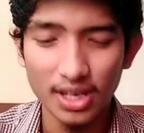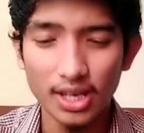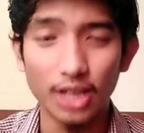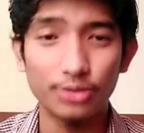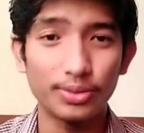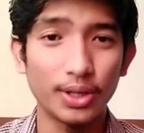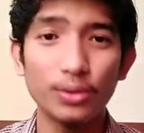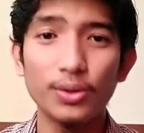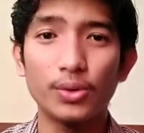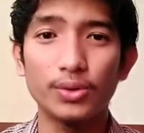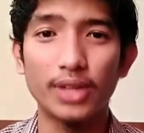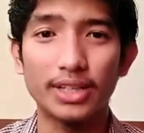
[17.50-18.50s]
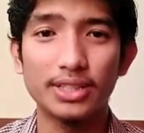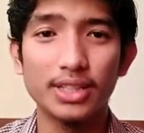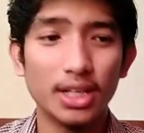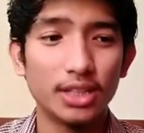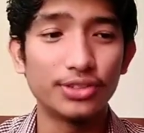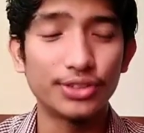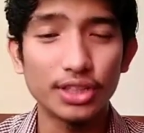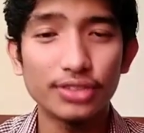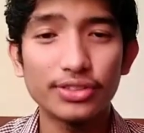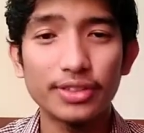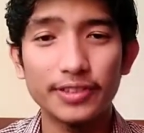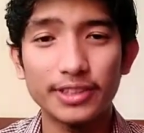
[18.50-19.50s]
As we all know that the
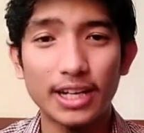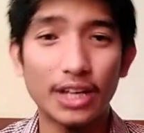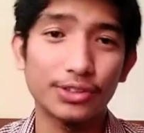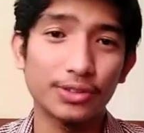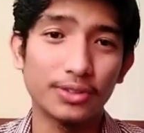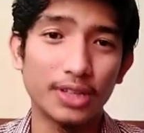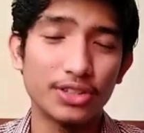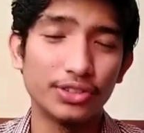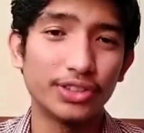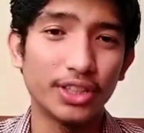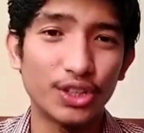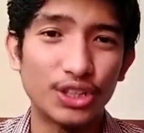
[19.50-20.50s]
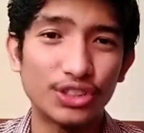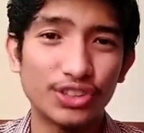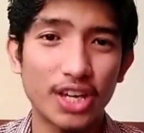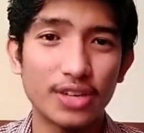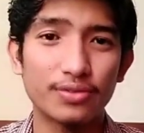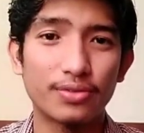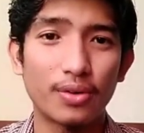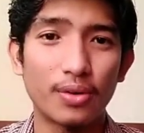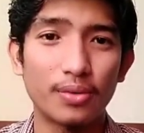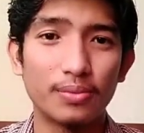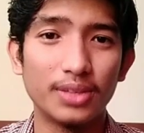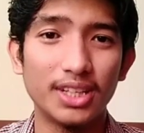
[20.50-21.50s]
students of international relations cannot escape
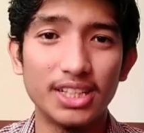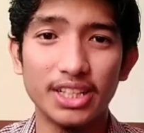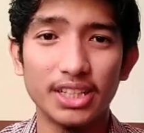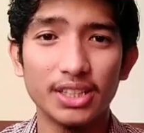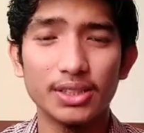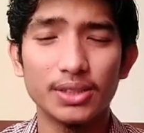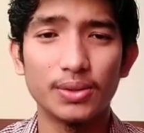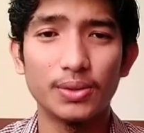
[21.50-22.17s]
from learning